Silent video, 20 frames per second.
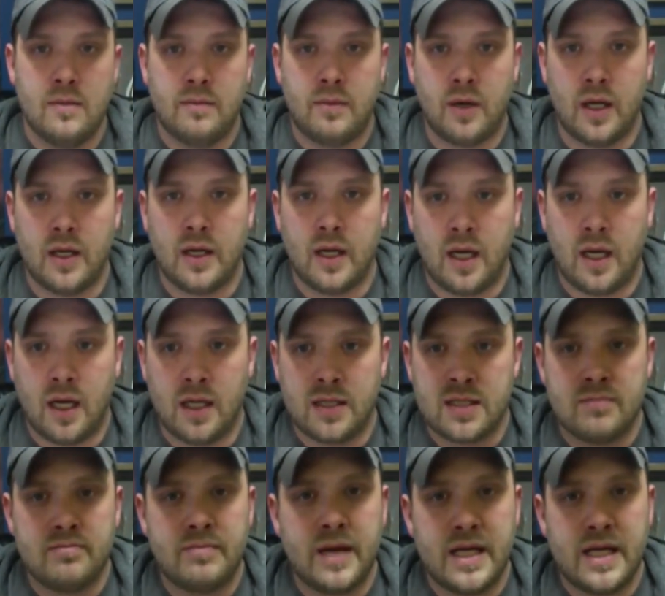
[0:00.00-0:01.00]
But
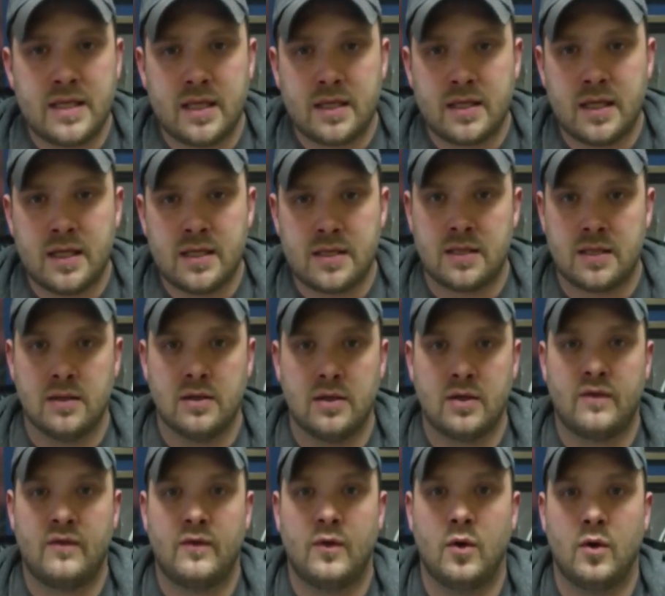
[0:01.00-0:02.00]
some basic things to
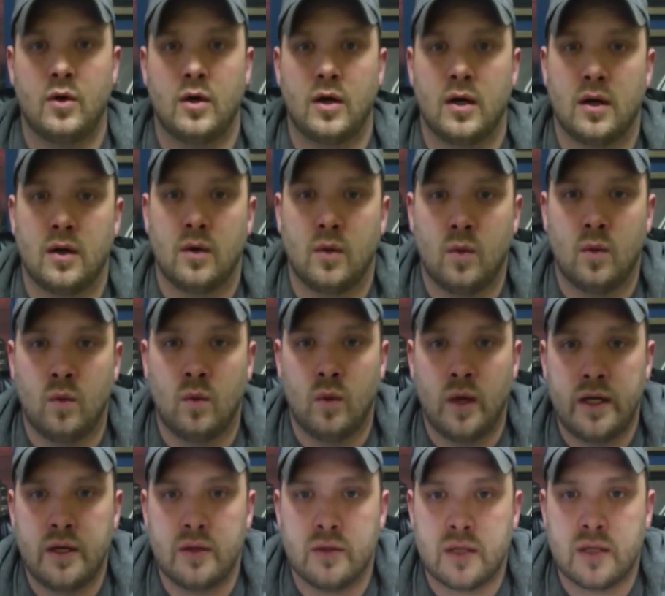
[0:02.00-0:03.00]
look for
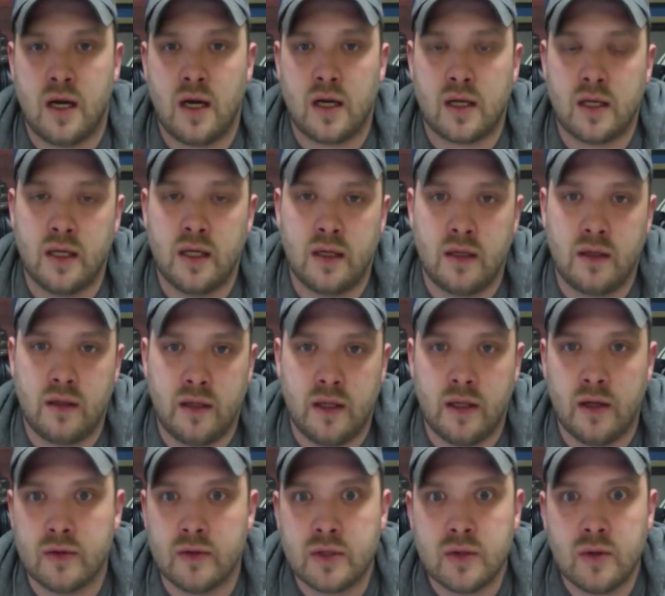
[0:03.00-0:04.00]
when you're talking,
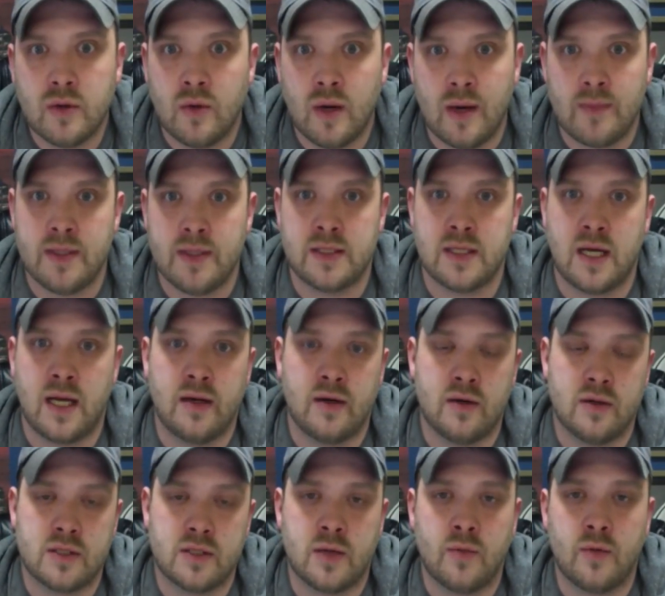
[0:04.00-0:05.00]
to a web designer
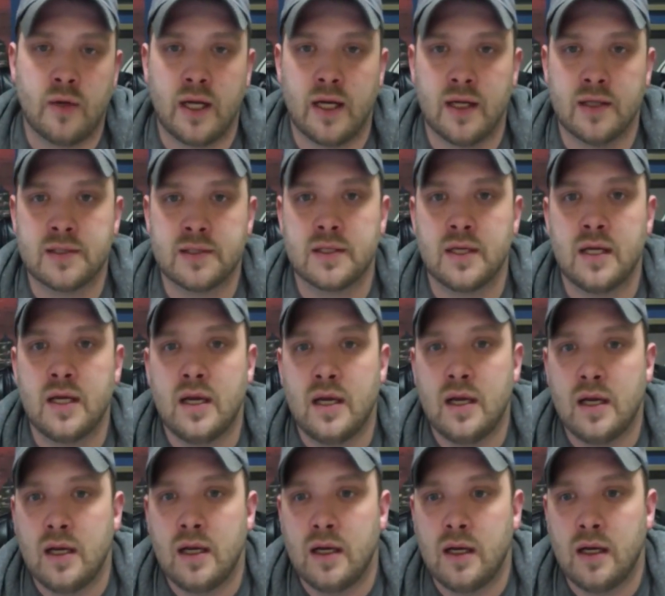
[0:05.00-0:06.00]
or someone else,
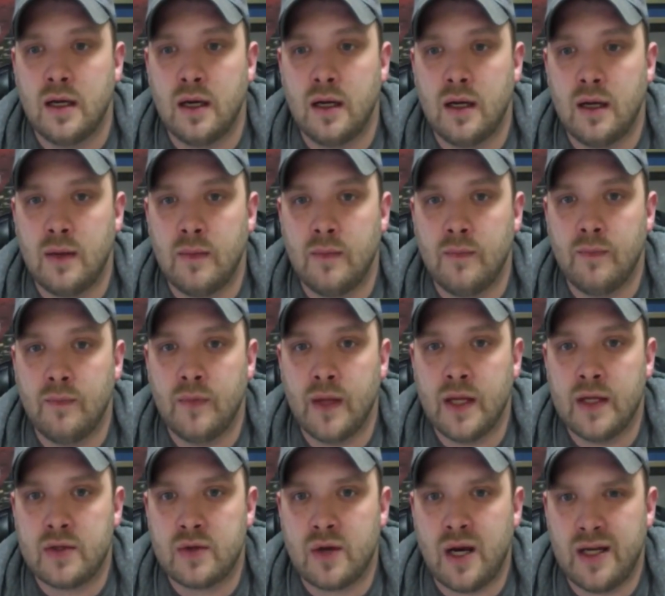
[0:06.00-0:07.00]

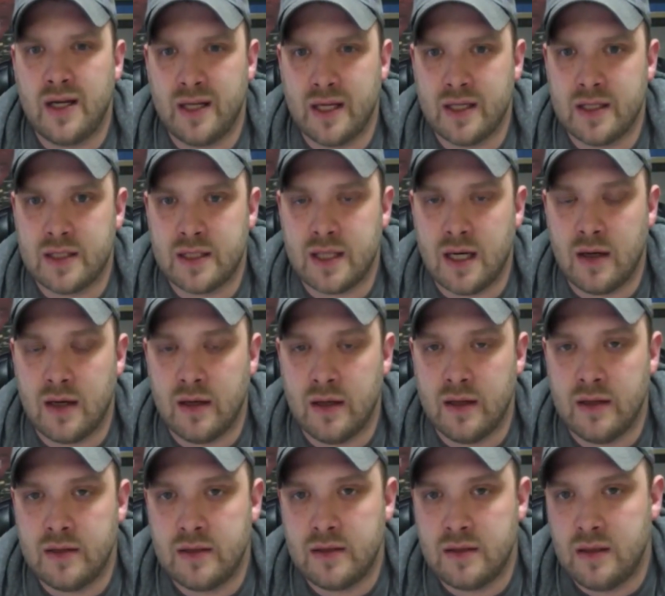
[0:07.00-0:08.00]
and trying to get started.